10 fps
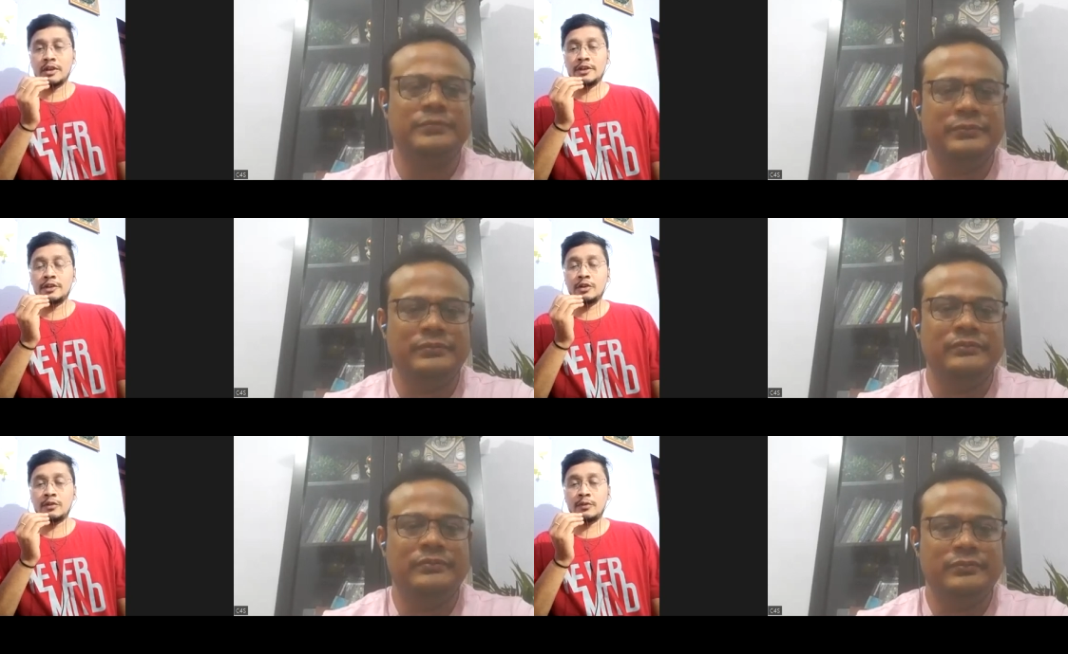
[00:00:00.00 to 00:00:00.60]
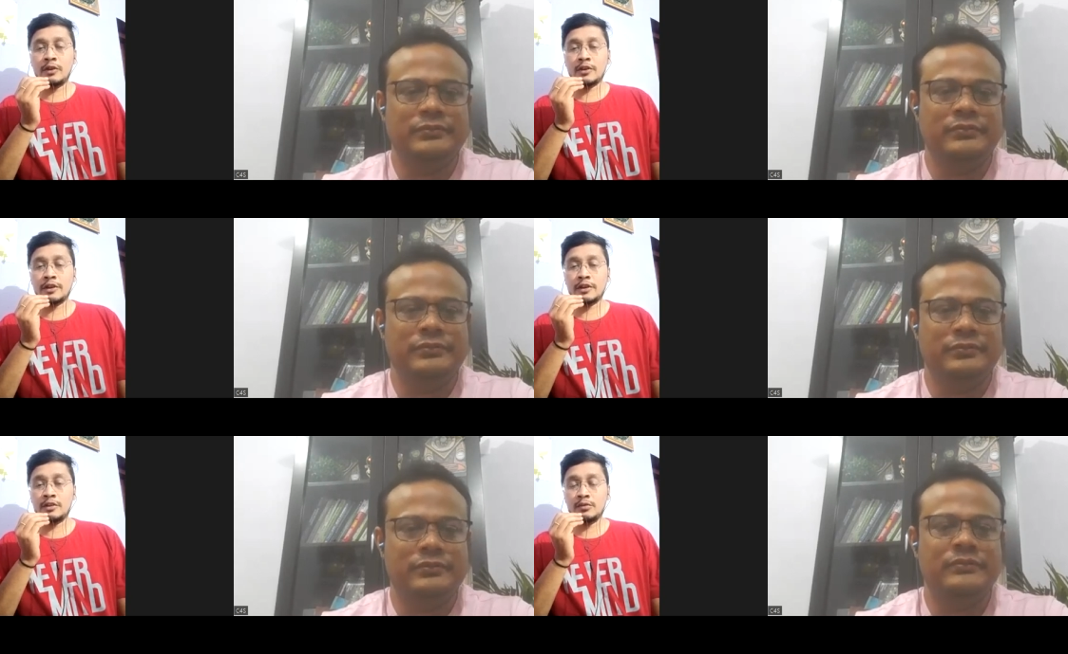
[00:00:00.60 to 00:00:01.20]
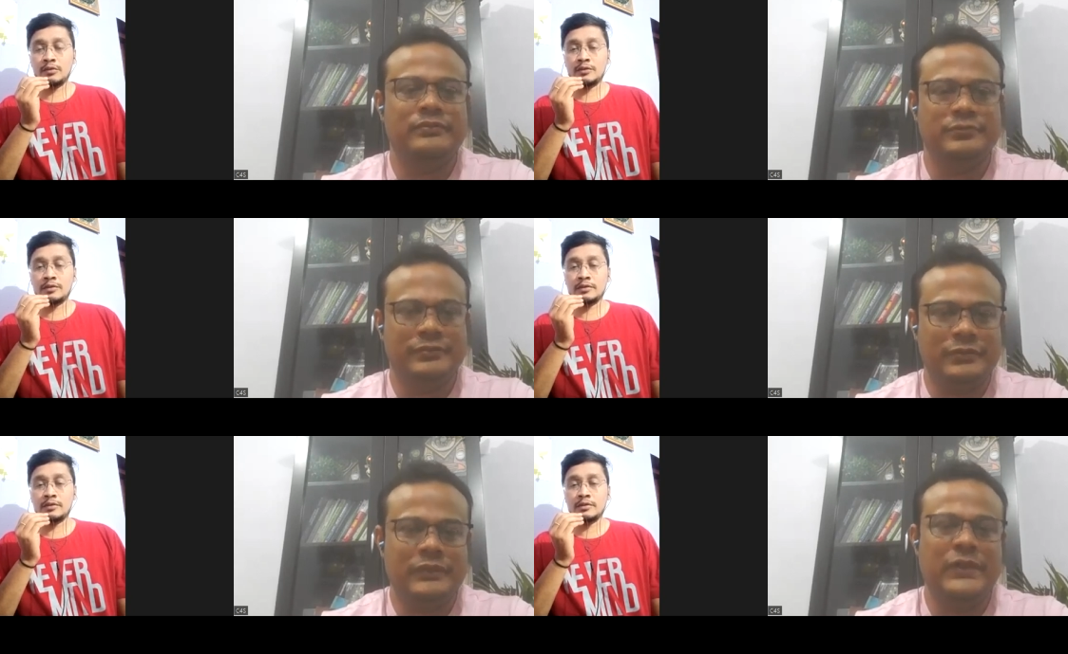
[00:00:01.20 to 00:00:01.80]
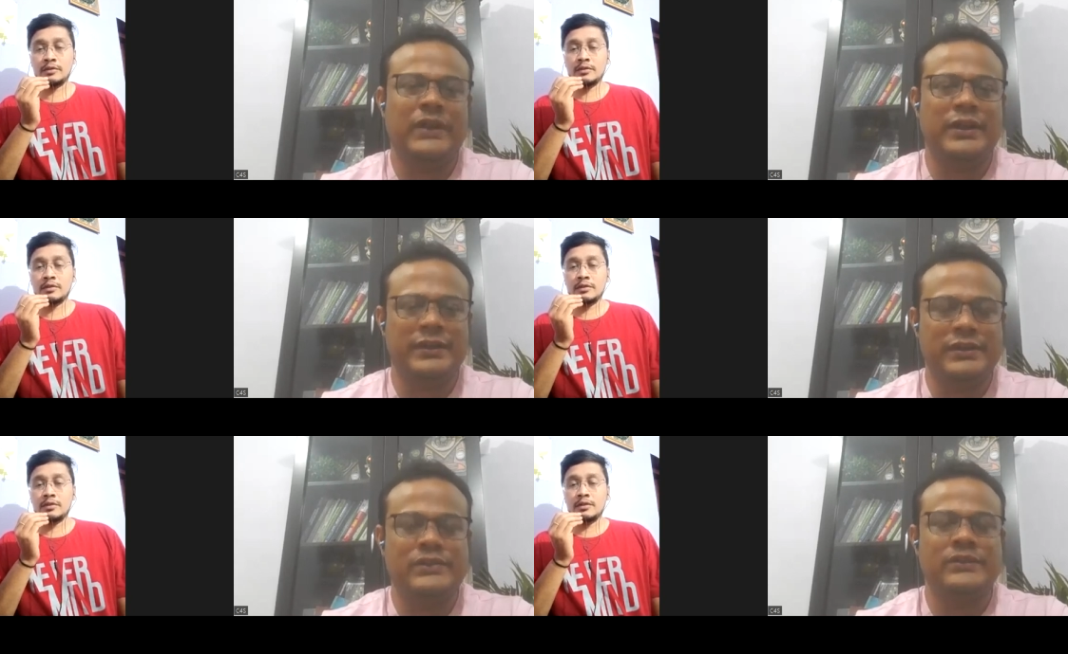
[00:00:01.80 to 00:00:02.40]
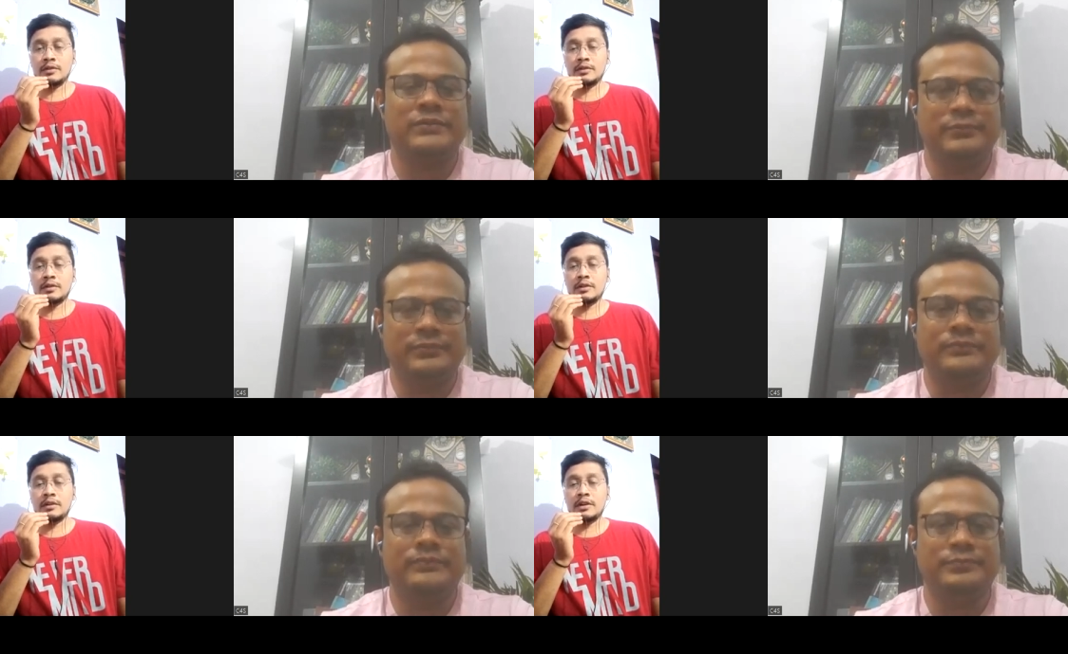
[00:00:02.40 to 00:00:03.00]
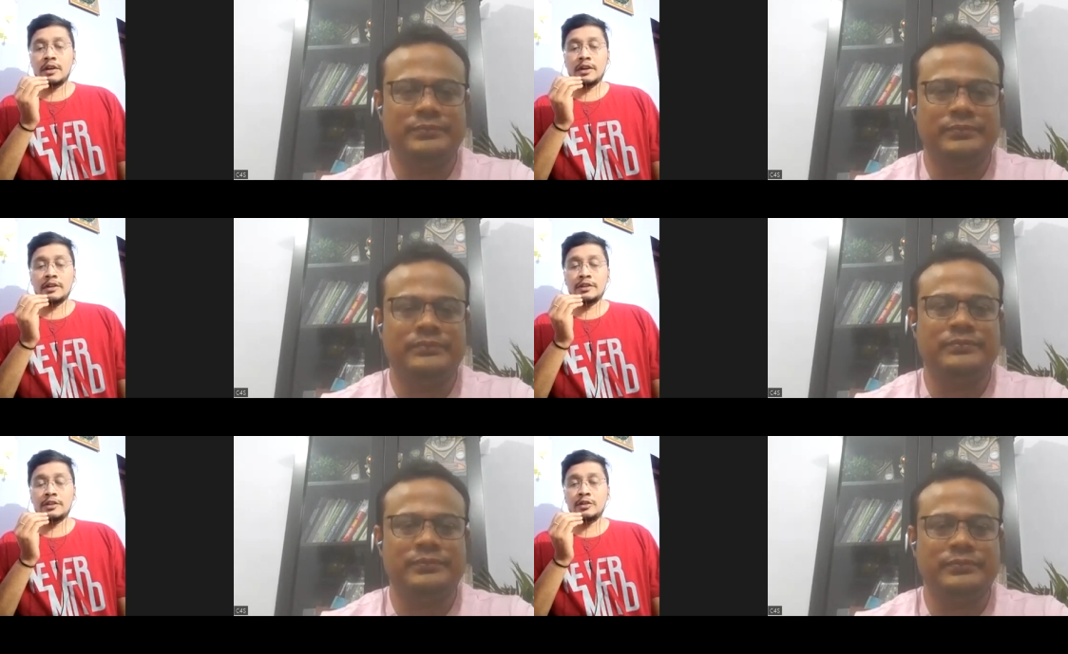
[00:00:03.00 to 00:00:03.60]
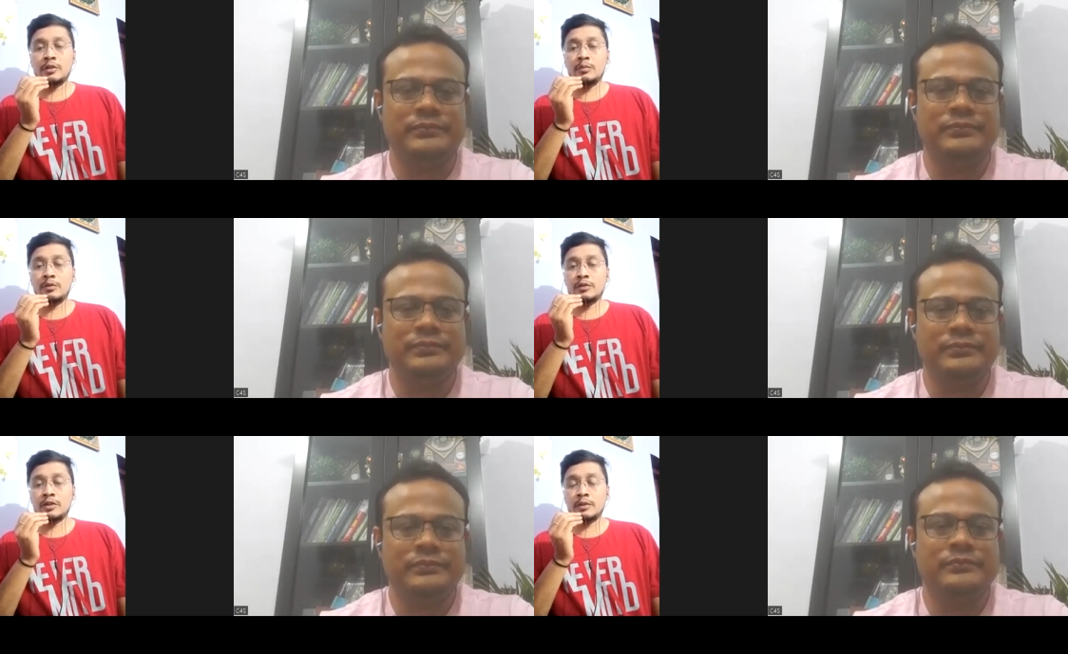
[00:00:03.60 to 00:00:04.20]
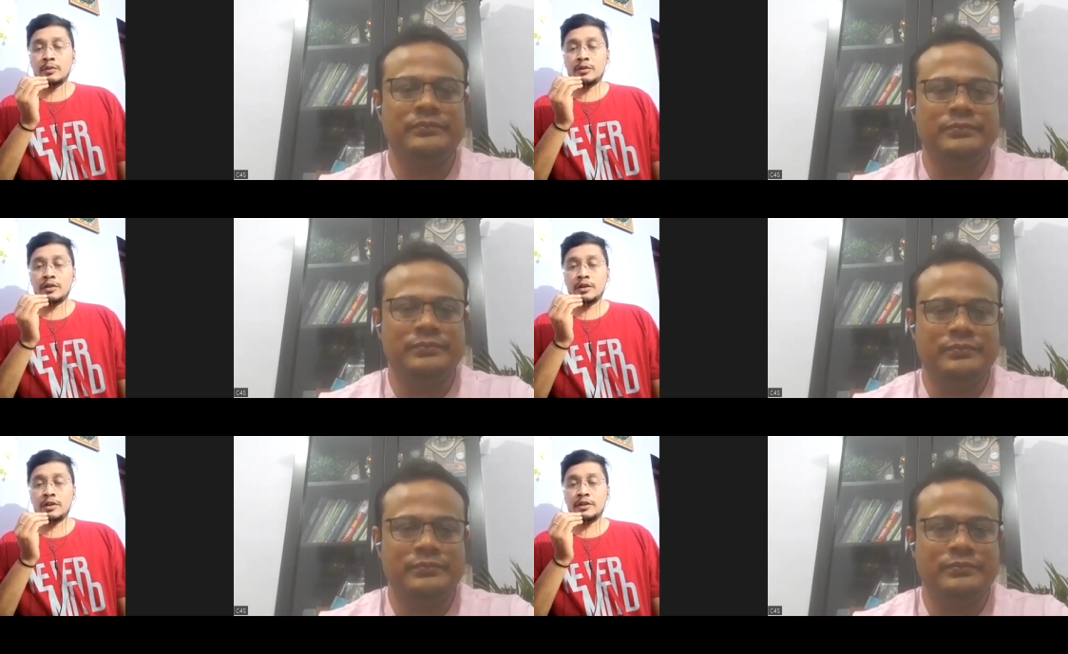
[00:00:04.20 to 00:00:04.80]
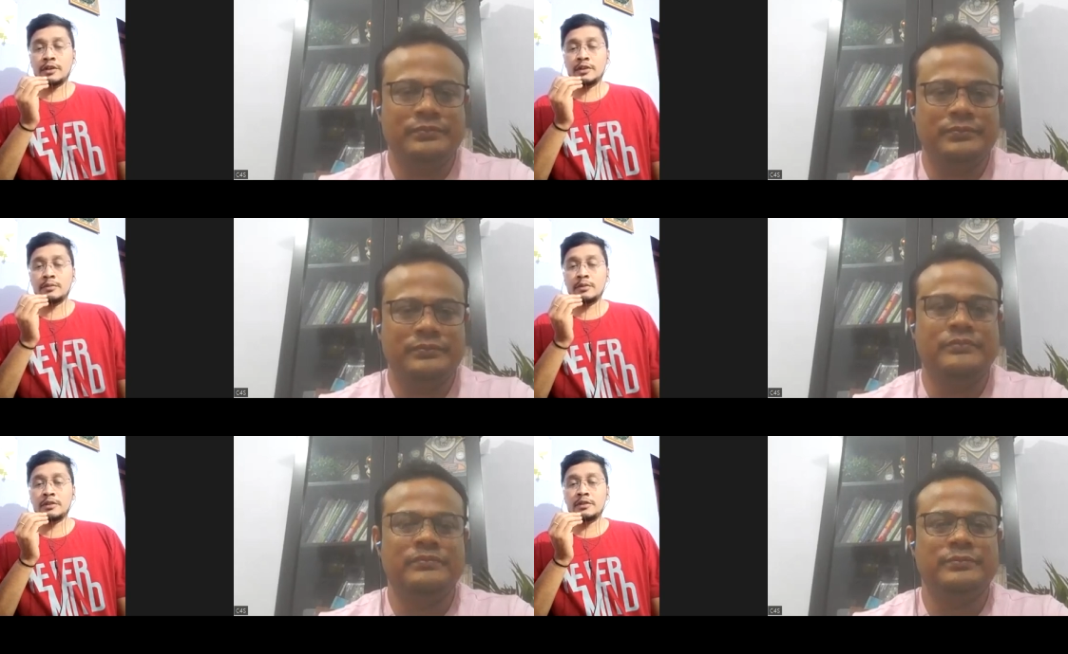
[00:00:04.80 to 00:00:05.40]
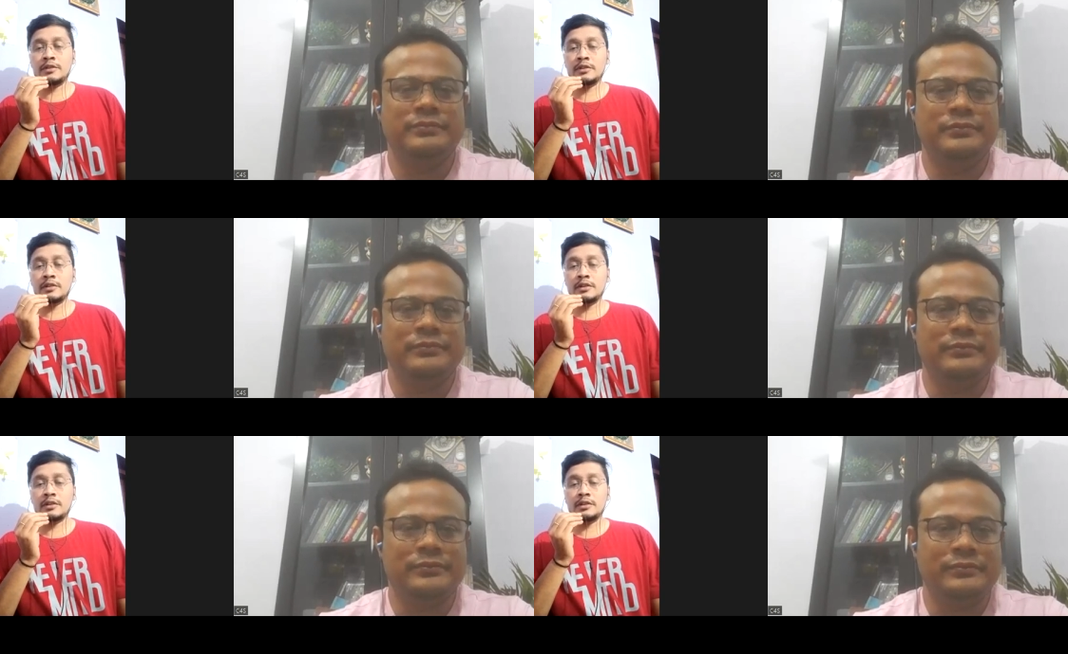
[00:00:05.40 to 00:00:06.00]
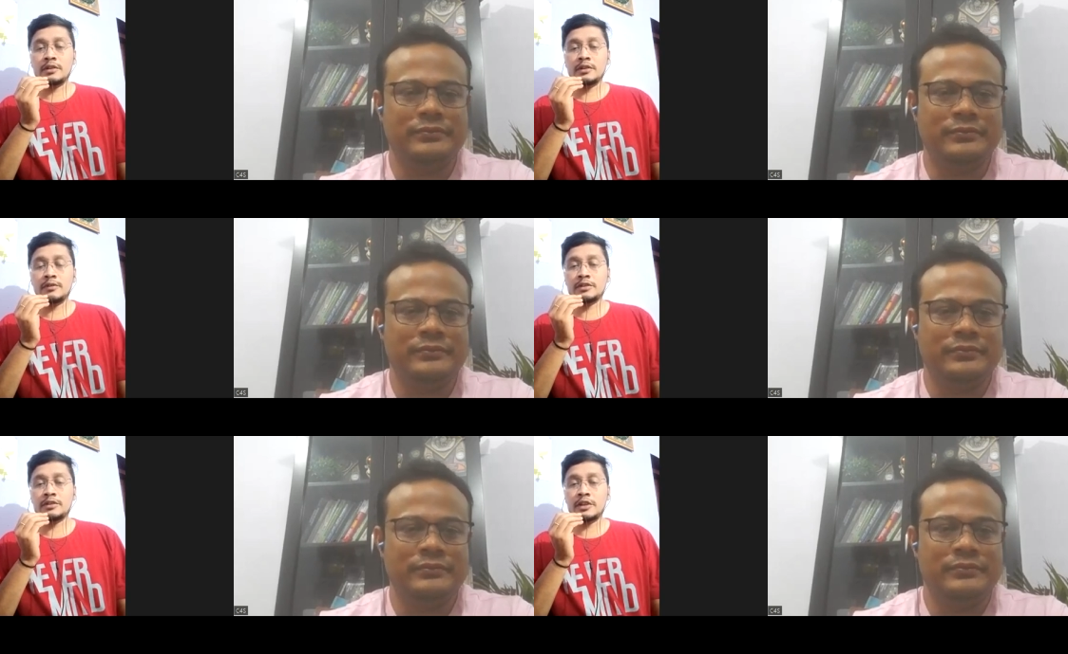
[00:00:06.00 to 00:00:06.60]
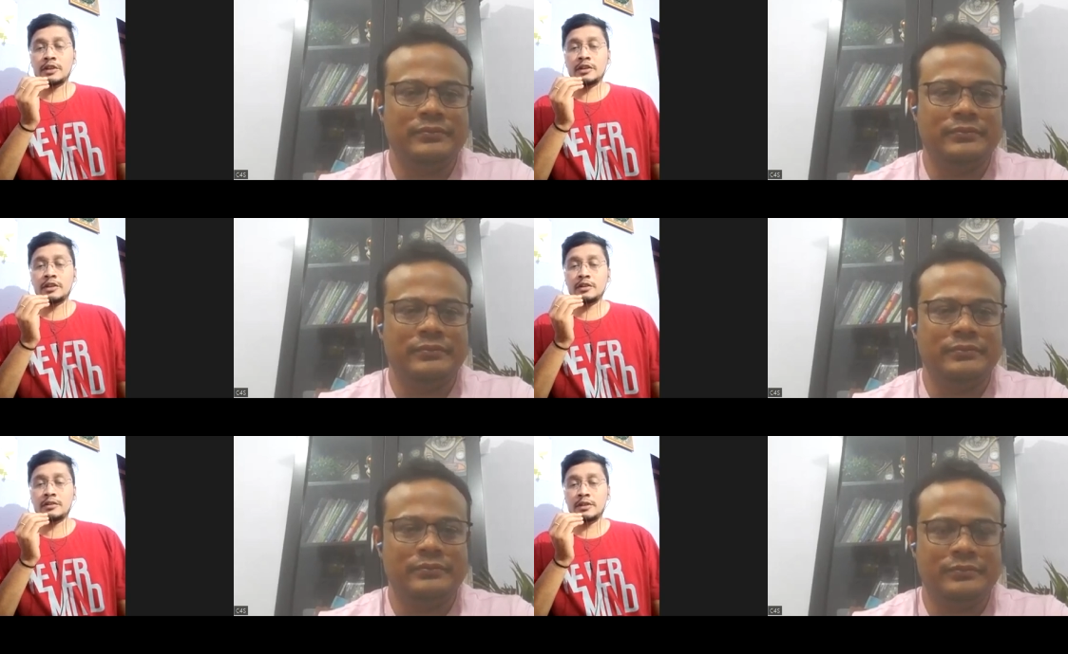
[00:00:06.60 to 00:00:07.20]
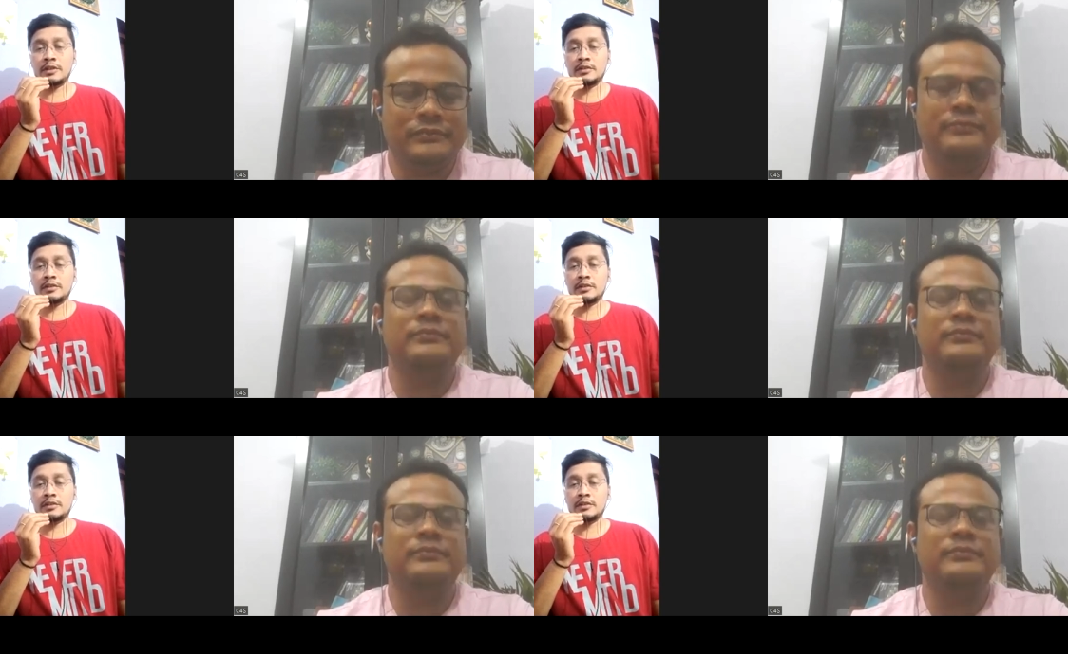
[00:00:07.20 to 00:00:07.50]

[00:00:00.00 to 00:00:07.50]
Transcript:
Speaker 1: did not forget the rules right I did not bother about the content, but uh, it was technical thing.